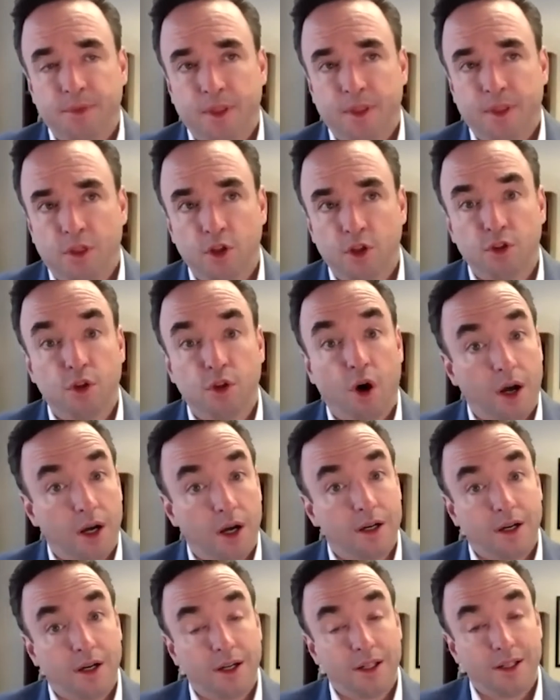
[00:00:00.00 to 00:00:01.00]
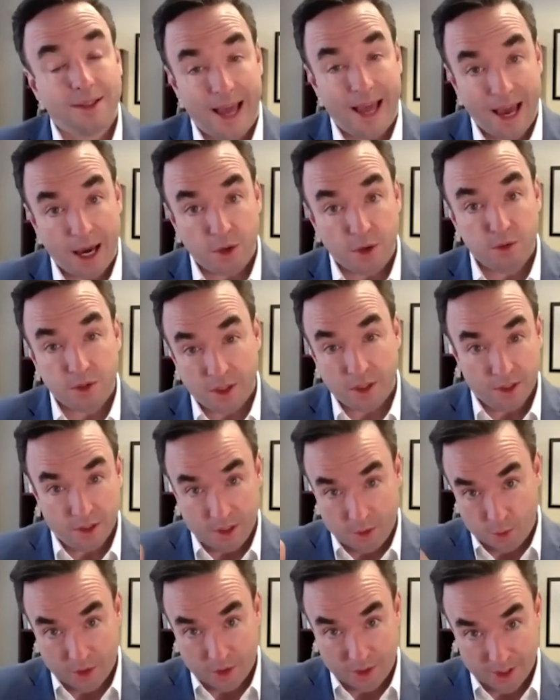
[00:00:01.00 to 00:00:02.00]
The law allows
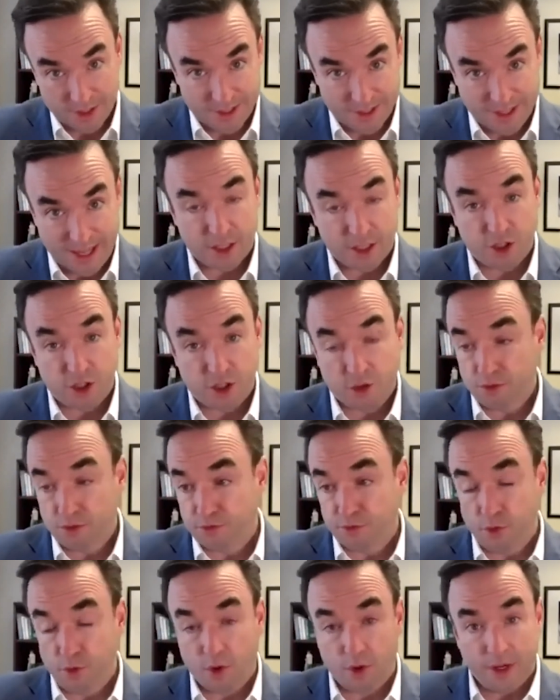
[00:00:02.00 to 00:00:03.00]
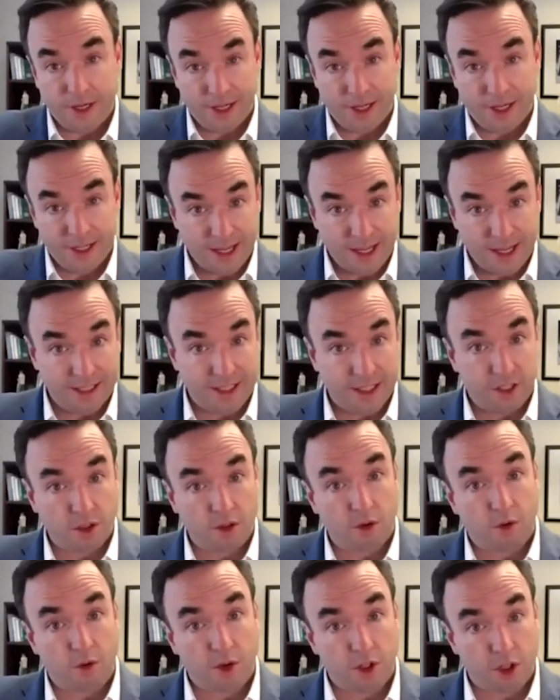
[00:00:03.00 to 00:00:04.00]
within statute for an executor
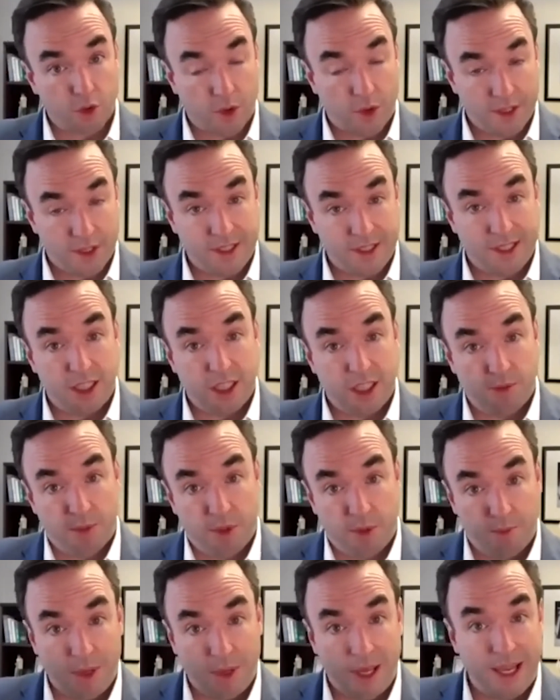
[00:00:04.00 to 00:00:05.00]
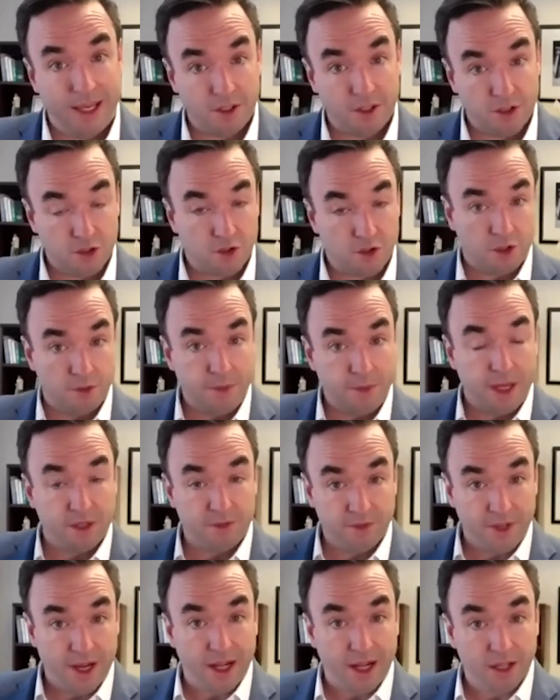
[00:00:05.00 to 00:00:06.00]
or a trustee to be paid a certain amount
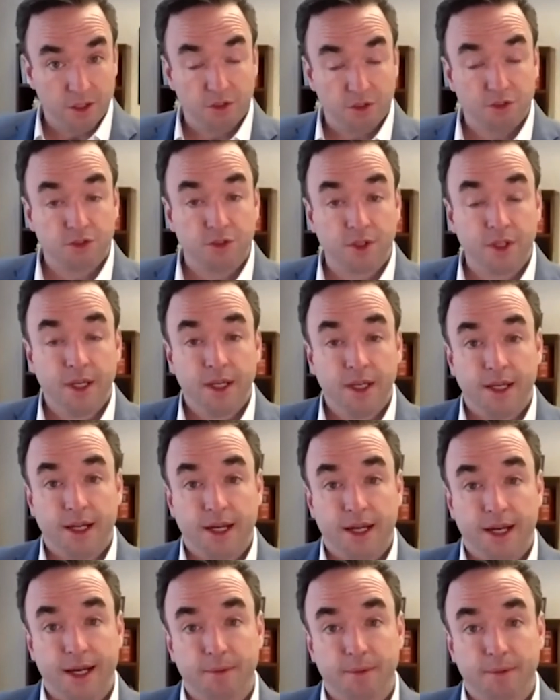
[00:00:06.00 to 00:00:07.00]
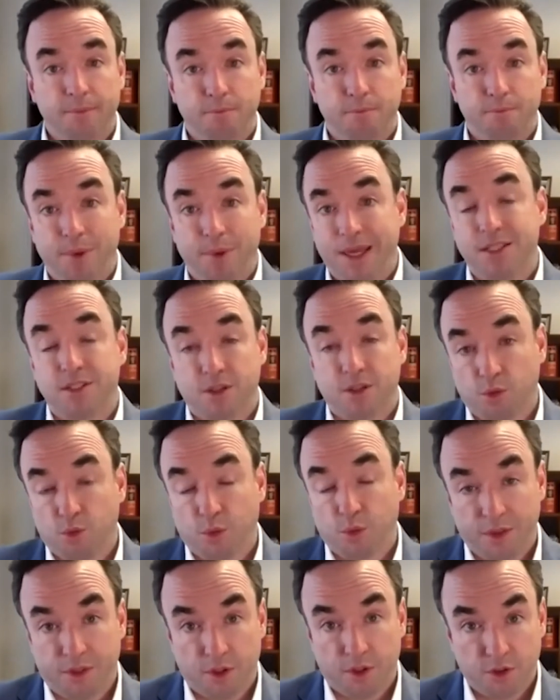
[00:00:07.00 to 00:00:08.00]
of dollars based on
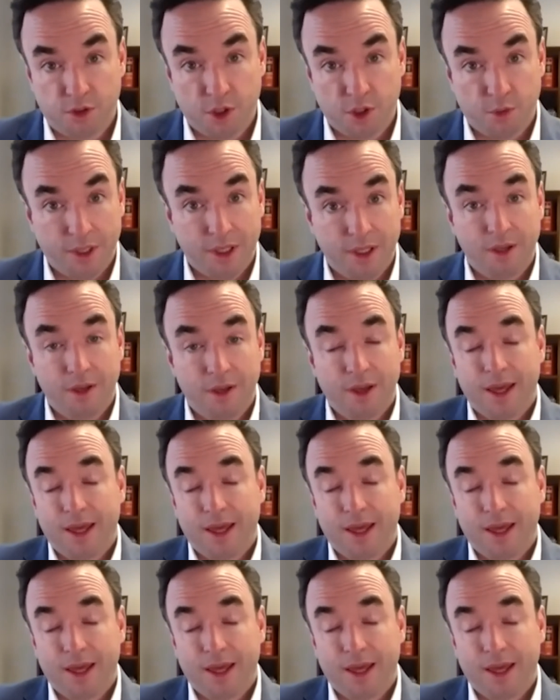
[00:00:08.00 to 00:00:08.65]
what they're doing,